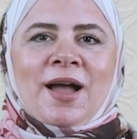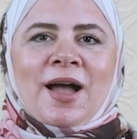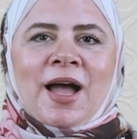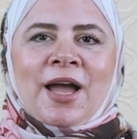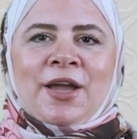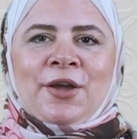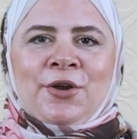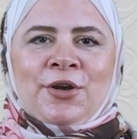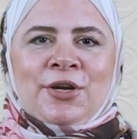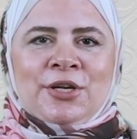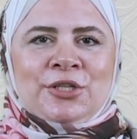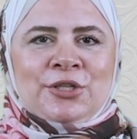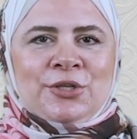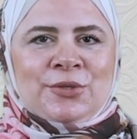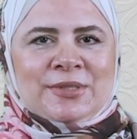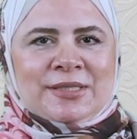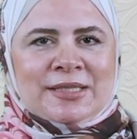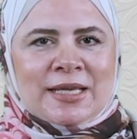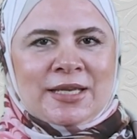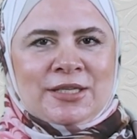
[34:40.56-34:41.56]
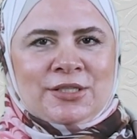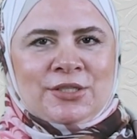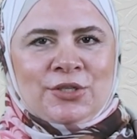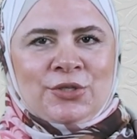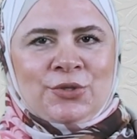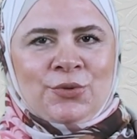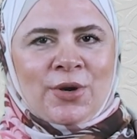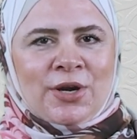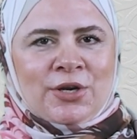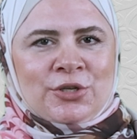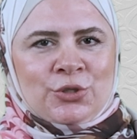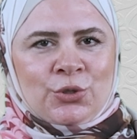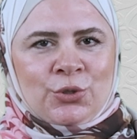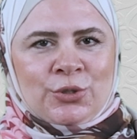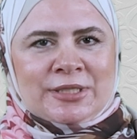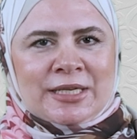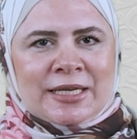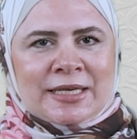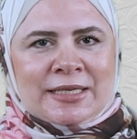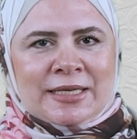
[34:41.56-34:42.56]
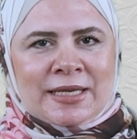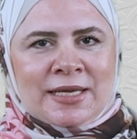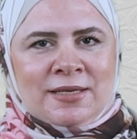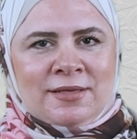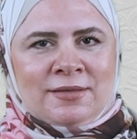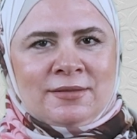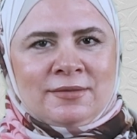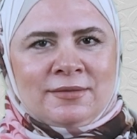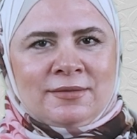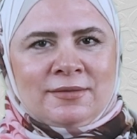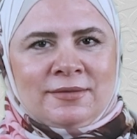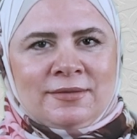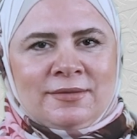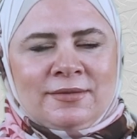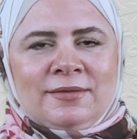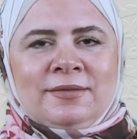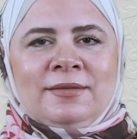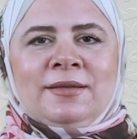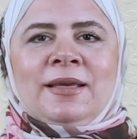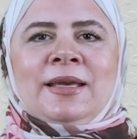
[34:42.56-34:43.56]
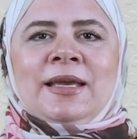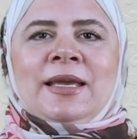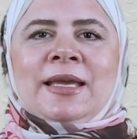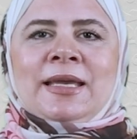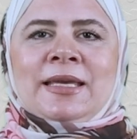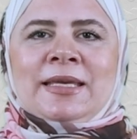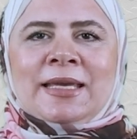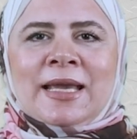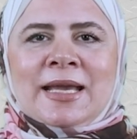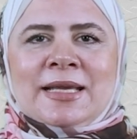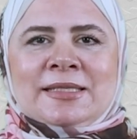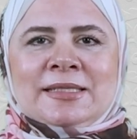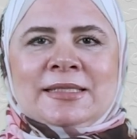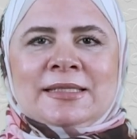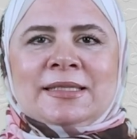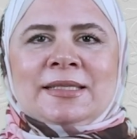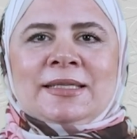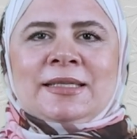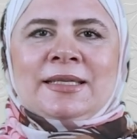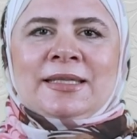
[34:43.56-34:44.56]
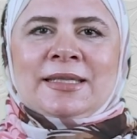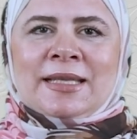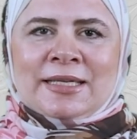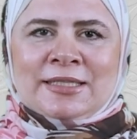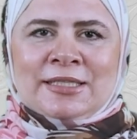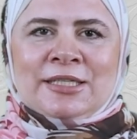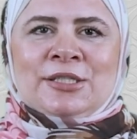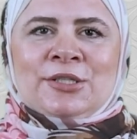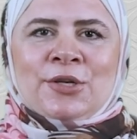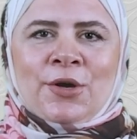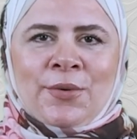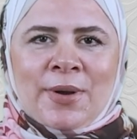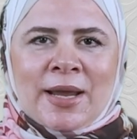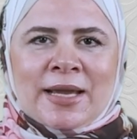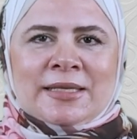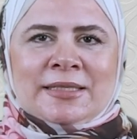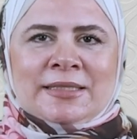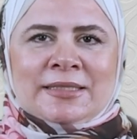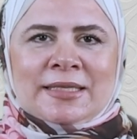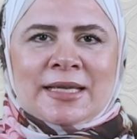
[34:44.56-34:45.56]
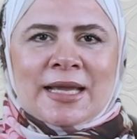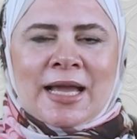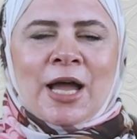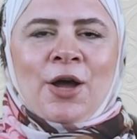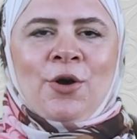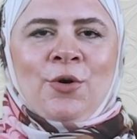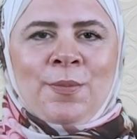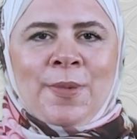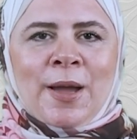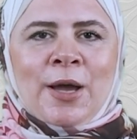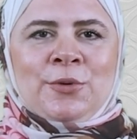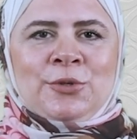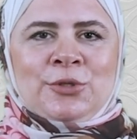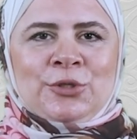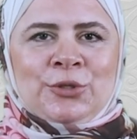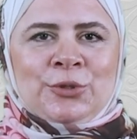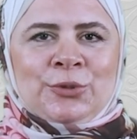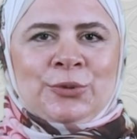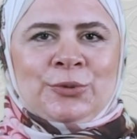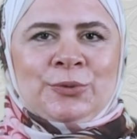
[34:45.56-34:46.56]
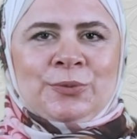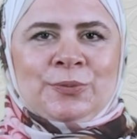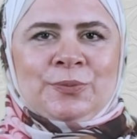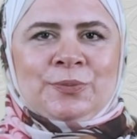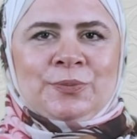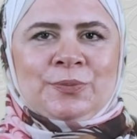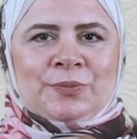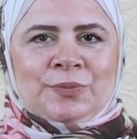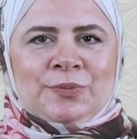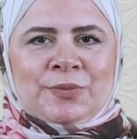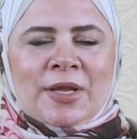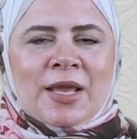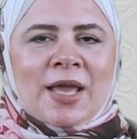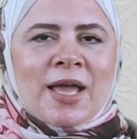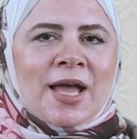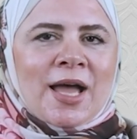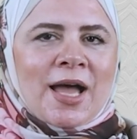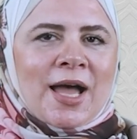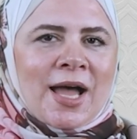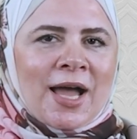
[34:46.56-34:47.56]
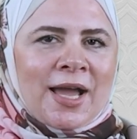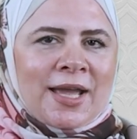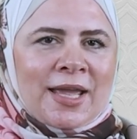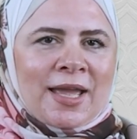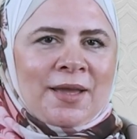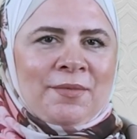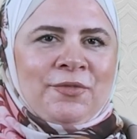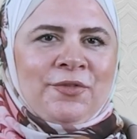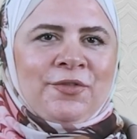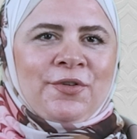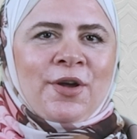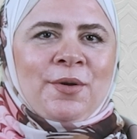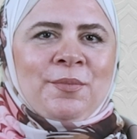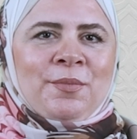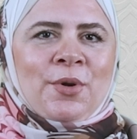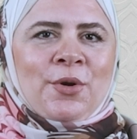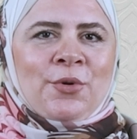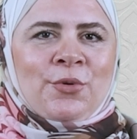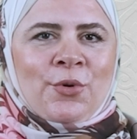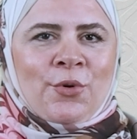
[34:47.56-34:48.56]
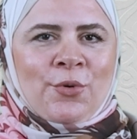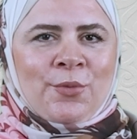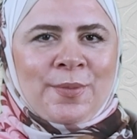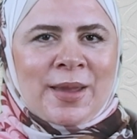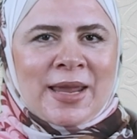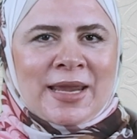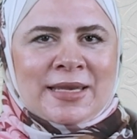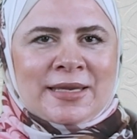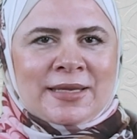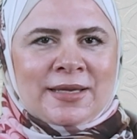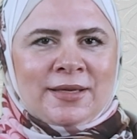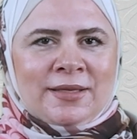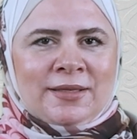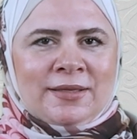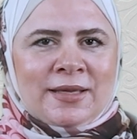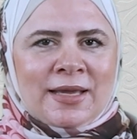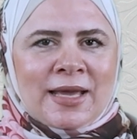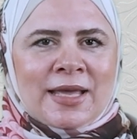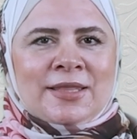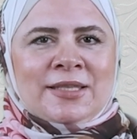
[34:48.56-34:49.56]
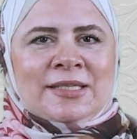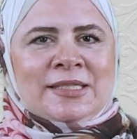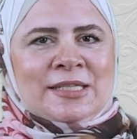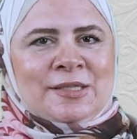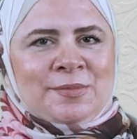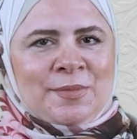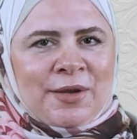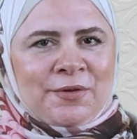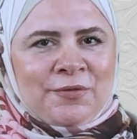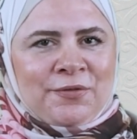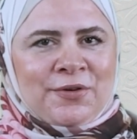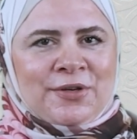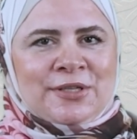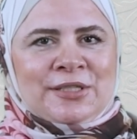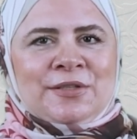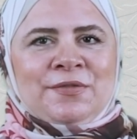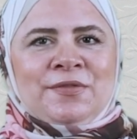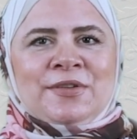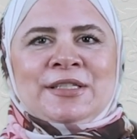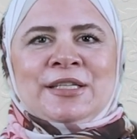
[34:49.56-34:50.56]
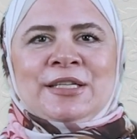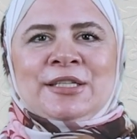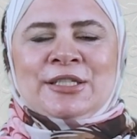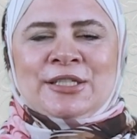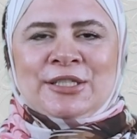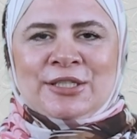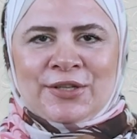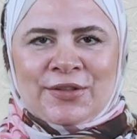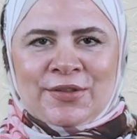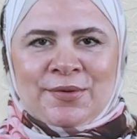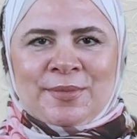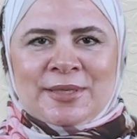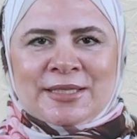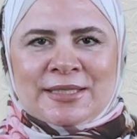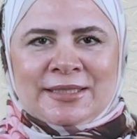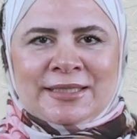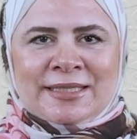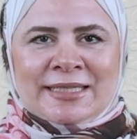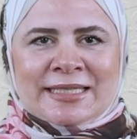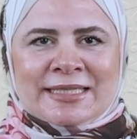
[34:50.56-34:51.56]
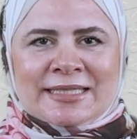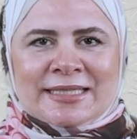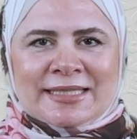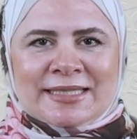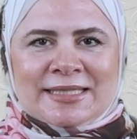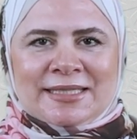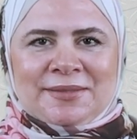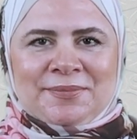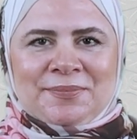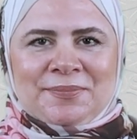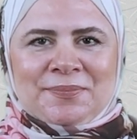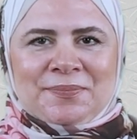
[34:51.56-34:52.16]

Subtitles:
I heard you said you are Jordanian? Yes, that is correct. How about you? I am from Romania, and this is my first visit to the Middle East.